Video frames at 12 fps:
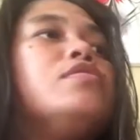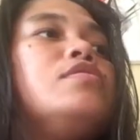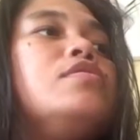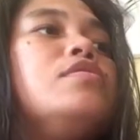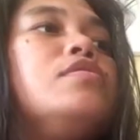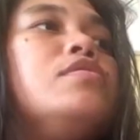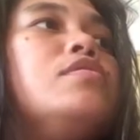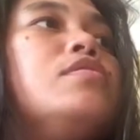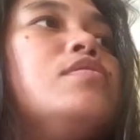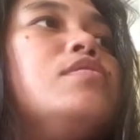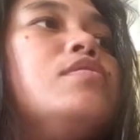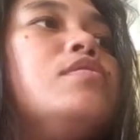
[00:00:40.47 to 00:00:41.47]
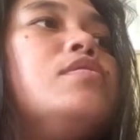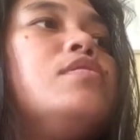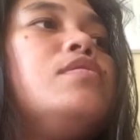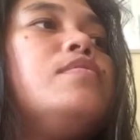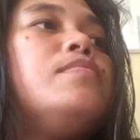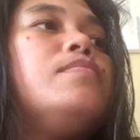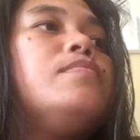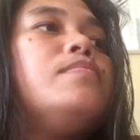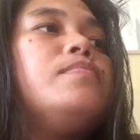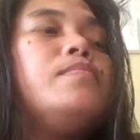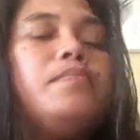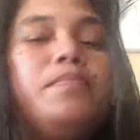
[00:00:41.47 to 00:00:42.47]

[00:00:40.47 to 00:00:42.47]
Nobody speaks.